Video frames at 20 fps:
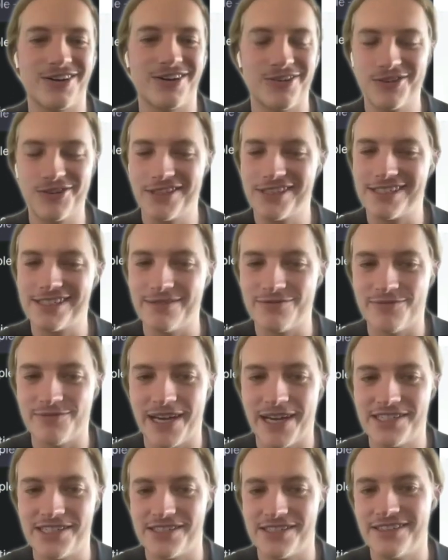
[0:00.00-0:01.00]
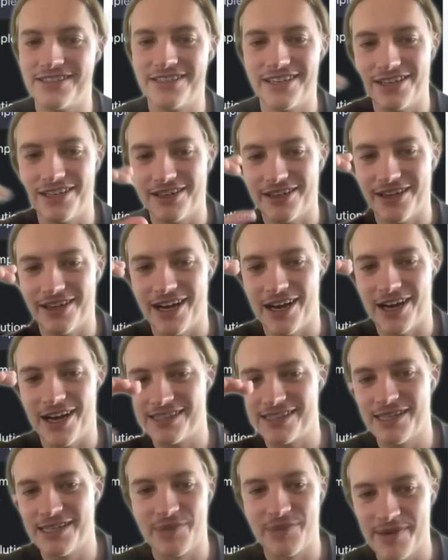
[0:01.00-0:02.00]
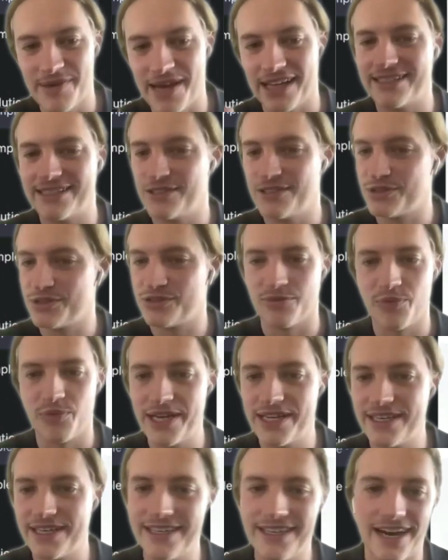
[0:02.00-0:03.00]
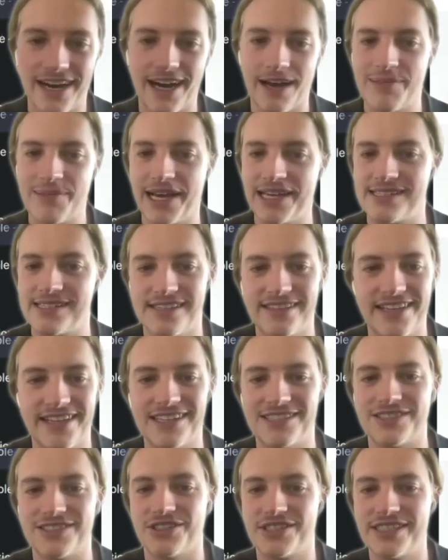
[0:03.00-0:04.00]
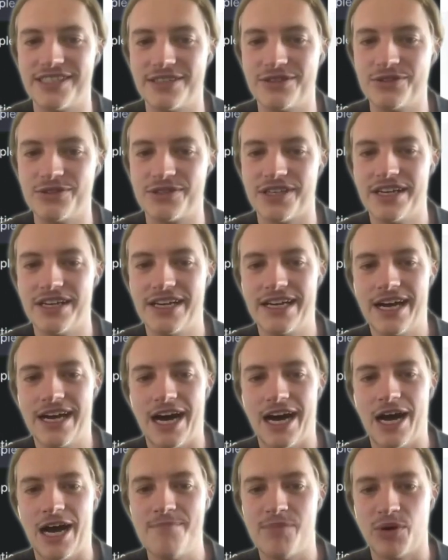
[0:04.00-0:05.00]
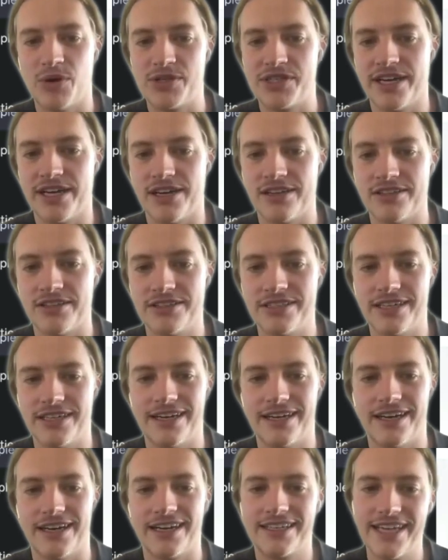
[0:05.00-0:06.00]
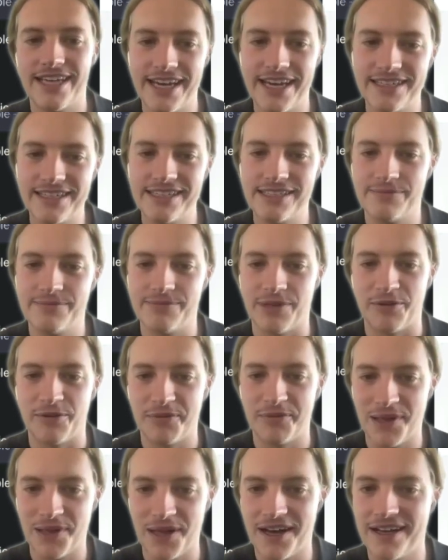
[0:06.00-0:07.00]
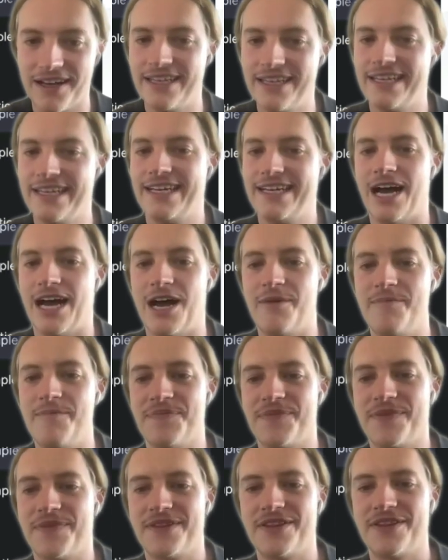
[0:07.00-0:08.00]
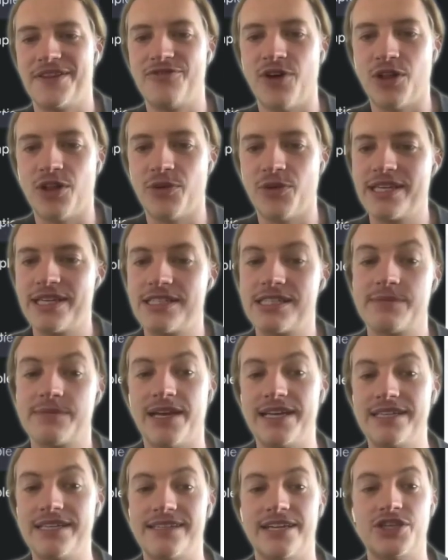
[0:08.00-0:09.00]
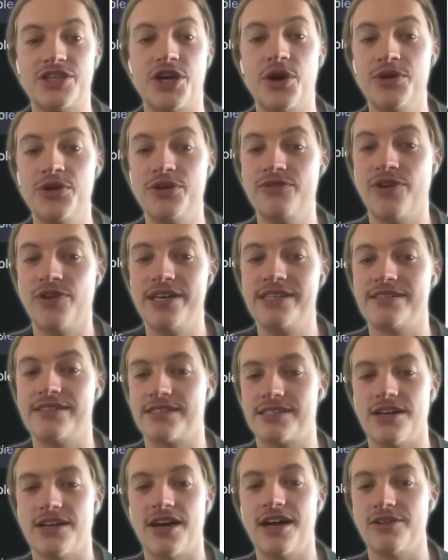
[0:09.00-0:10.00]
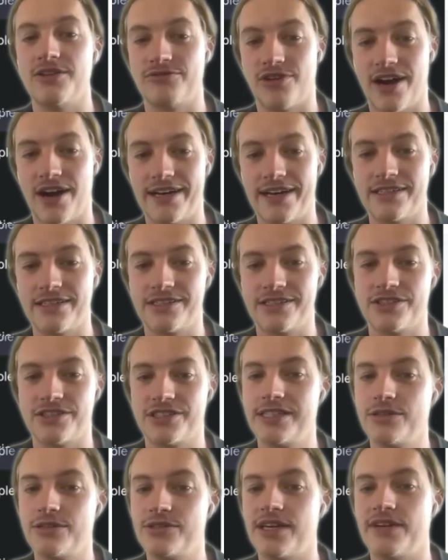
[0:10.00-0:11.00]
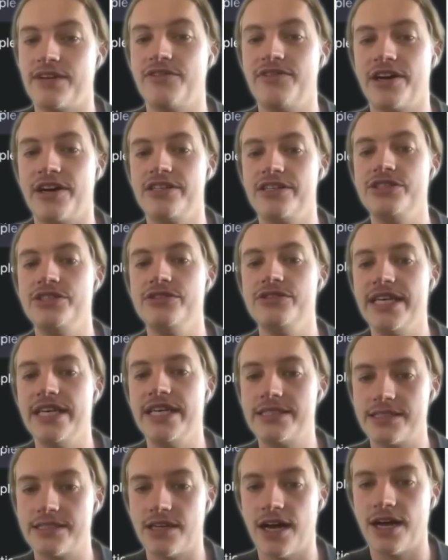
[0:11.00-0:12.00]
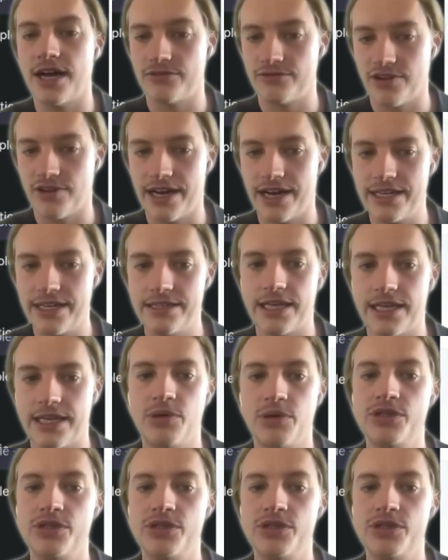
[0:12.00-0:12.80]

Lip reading: got all this information, the snippet about Skittles from Wiki. I pasted in there. So Skittles, multicolored candies, blah, blah, blah. The following explains their tone of voice and style of writing. So Skittles have a very unique style of writing. They